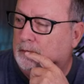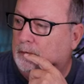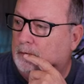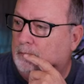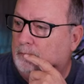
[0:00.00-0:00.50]

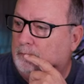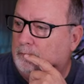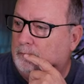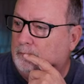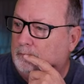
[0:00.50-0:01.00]

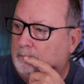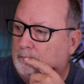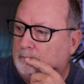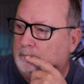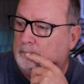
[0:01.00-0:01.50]

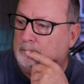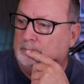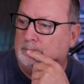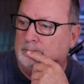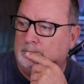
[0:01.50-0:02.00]

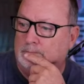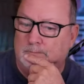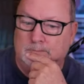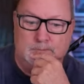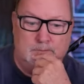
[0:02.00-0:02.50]

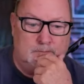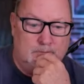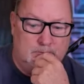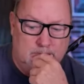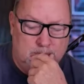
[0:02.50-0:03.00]

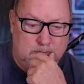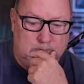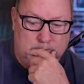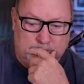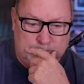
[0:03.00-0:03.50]

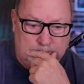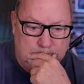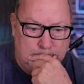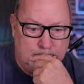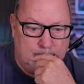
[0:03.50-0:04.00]

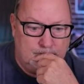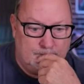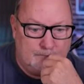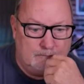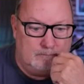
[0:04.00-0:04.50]

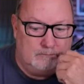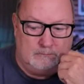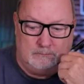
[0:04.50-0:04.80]
[no speech]